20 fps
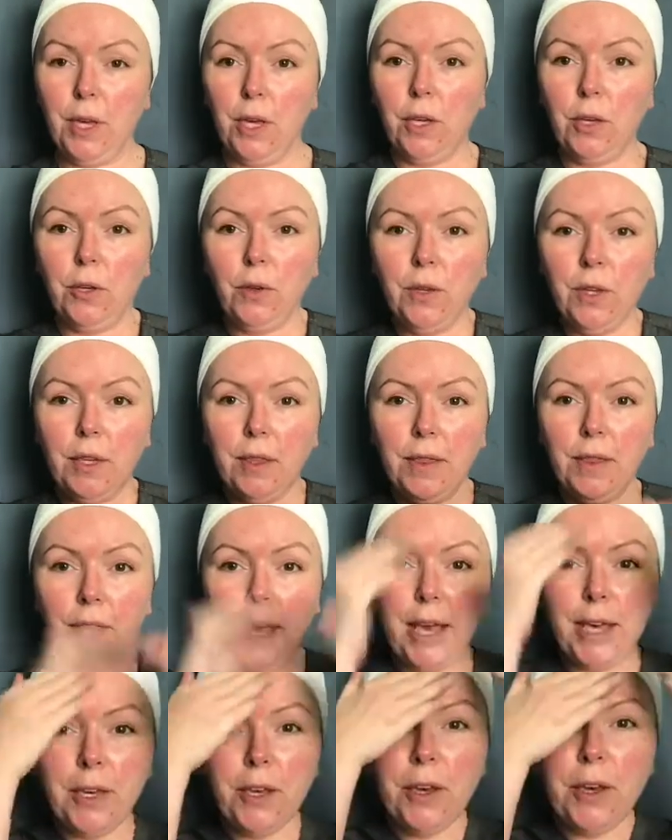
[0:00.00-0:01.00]
you can
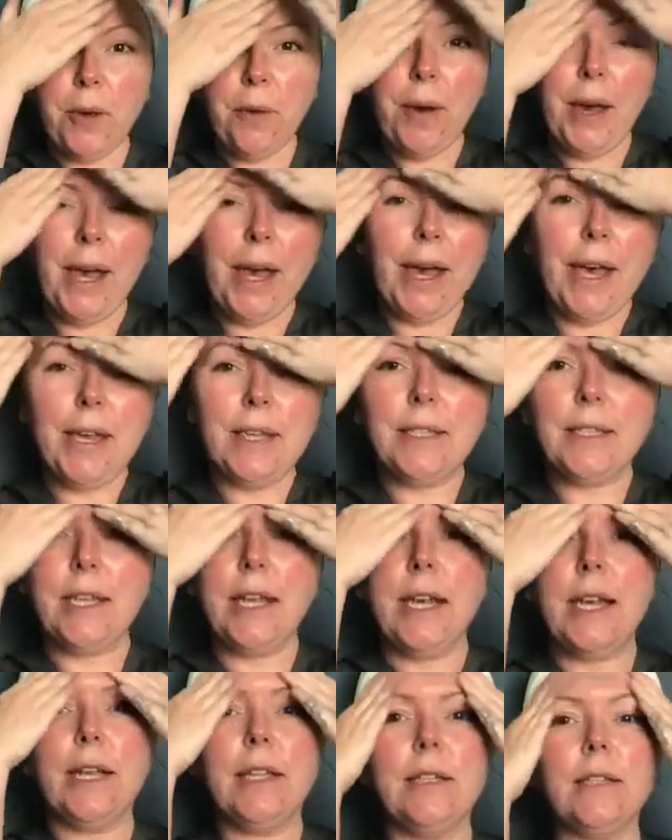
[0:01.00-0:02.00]
then go ahead
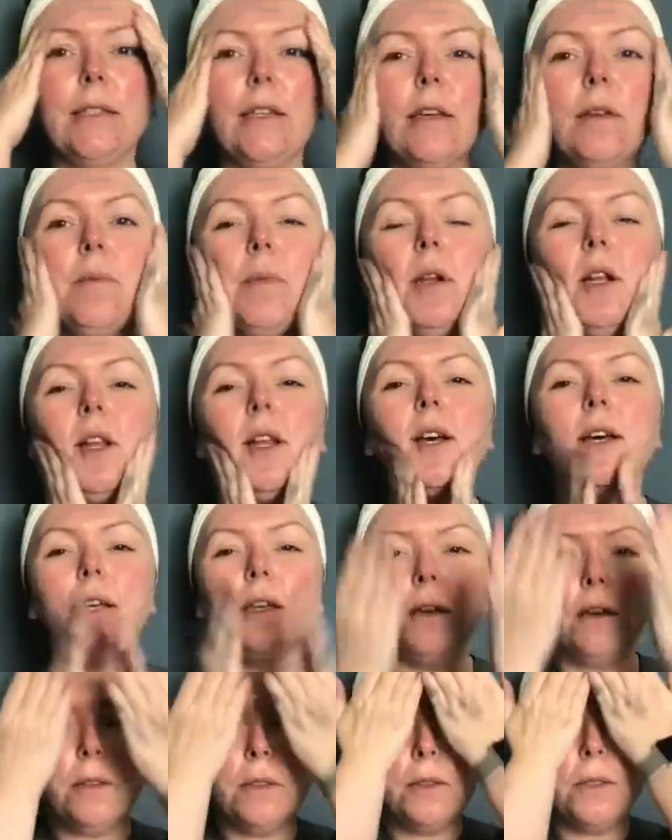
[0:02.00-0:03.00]
and apply
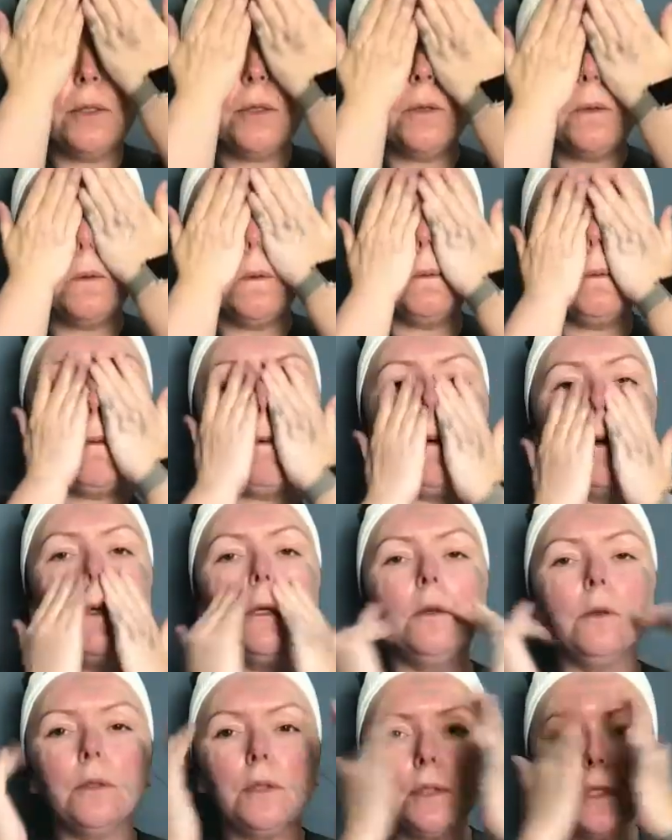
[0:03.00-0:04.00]
onto
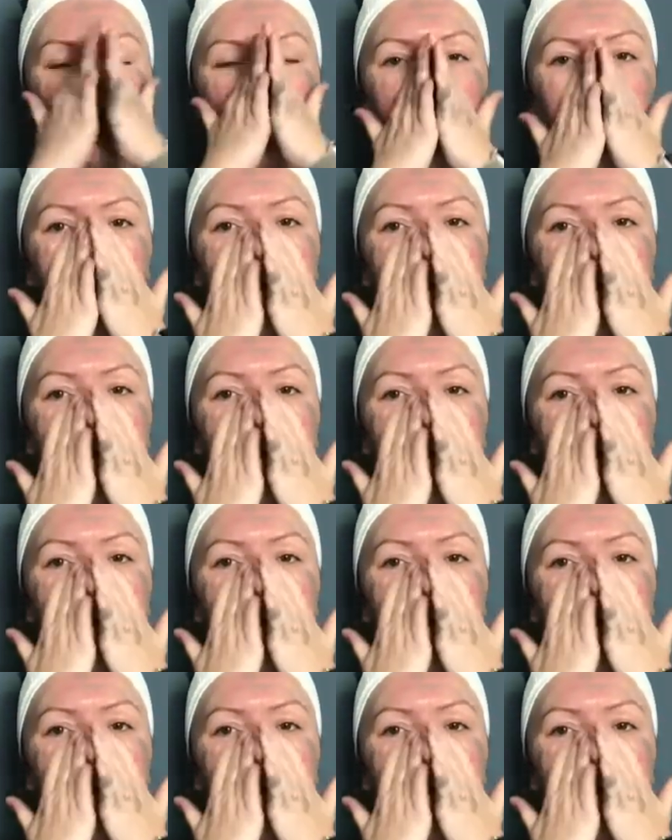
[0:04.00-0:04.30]
your skin